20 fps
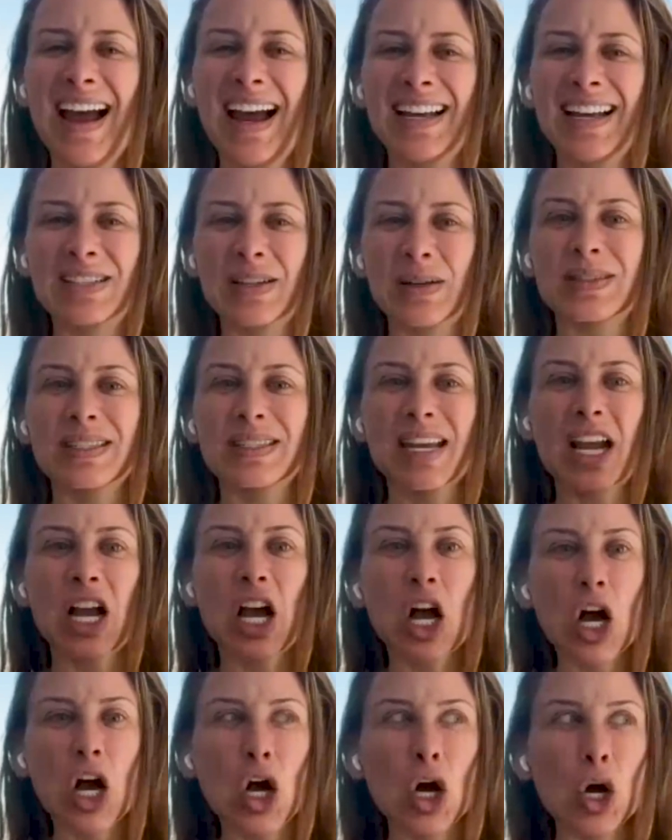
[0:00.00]
And so I was like,
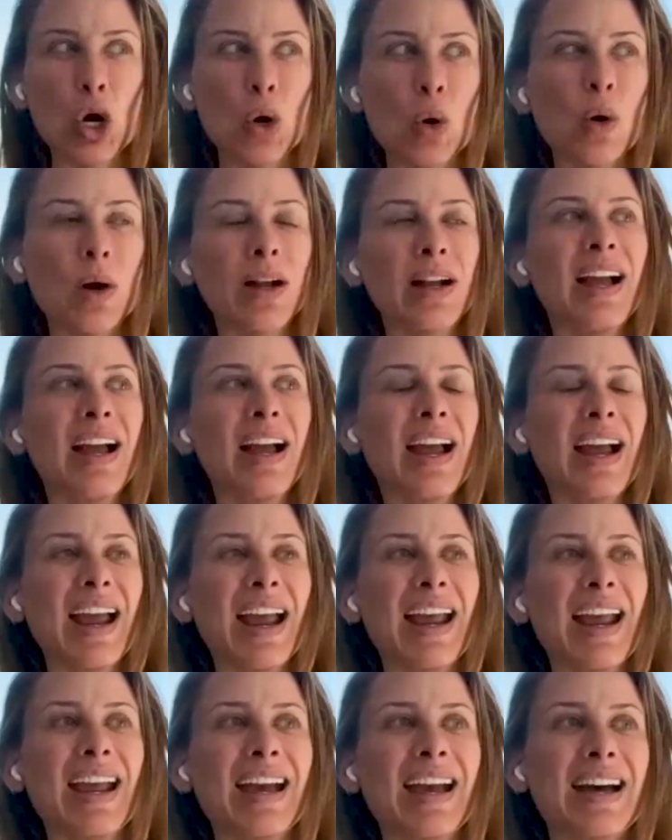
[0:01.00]
oh.
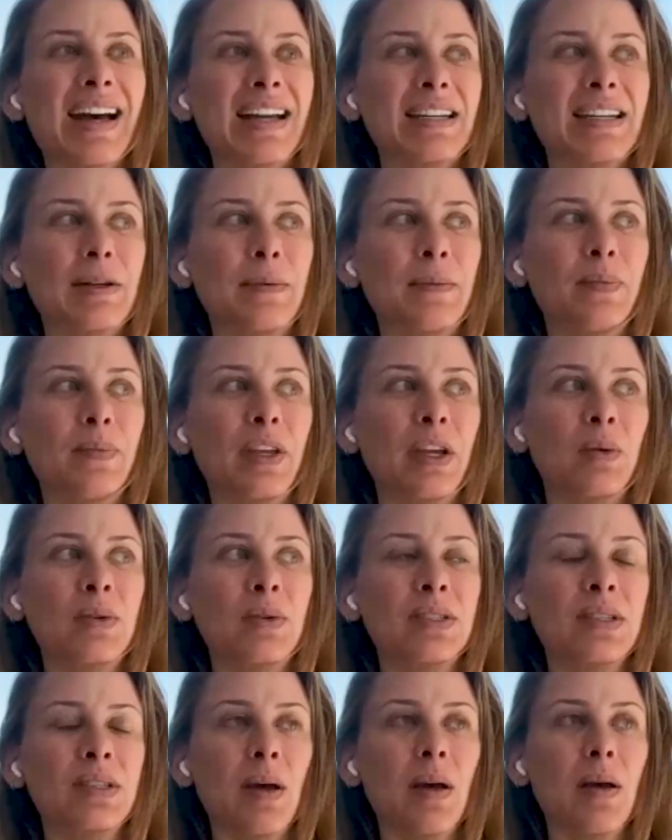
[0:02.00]
And it
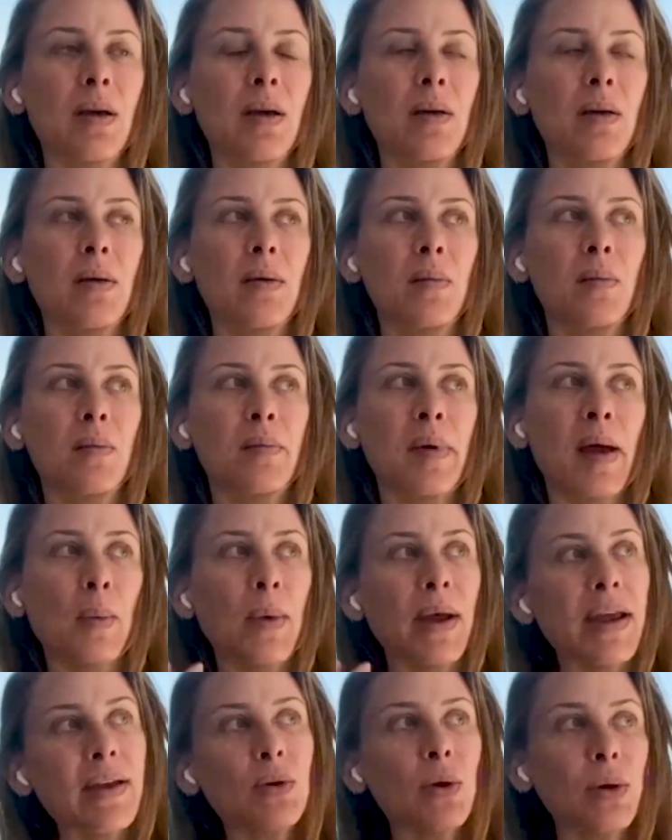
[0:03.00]
was by
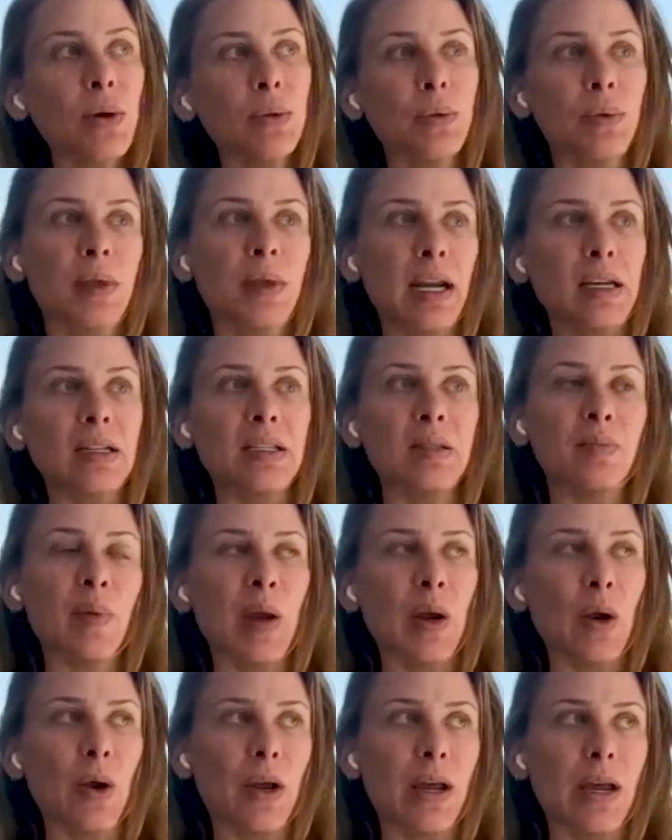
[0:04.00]
way of going through that
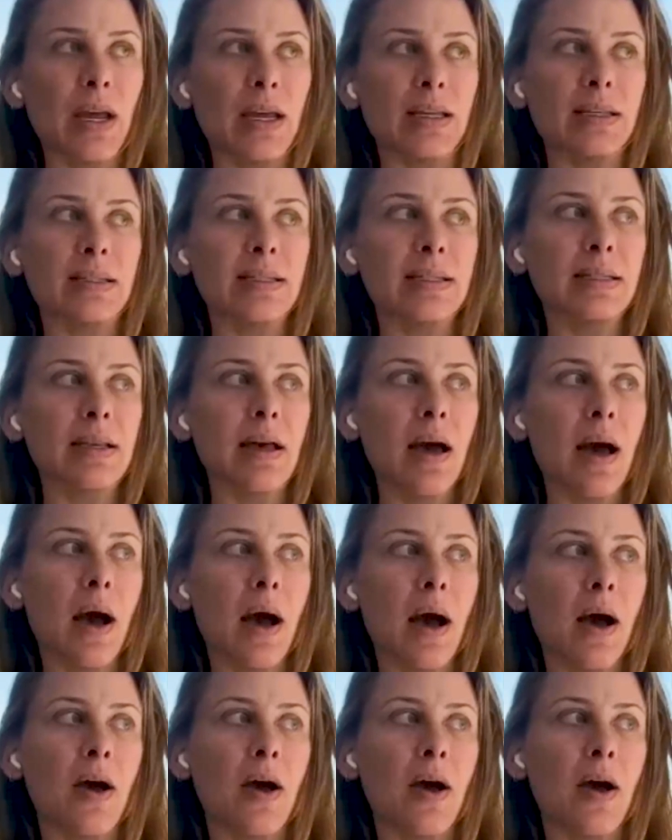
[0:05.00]
experience,